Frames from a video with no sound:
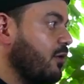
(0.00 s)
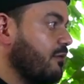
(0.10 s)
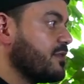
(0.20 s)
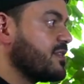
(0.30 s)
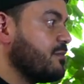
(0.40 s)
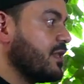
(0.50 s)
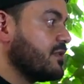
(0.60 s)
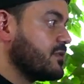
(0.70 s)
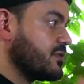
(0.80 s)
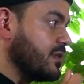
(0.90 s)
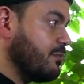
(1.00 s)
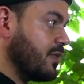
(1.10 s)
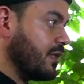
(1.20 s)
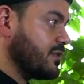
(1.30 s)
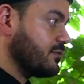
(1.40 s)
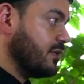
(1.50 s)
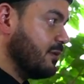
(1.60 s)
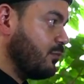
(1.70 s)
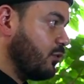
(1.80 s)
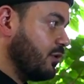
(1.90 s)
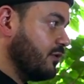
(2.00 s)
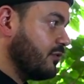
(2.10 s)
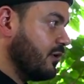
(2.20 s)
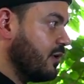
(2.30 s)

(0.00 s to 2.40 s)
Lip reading: over something, it's something that's really important,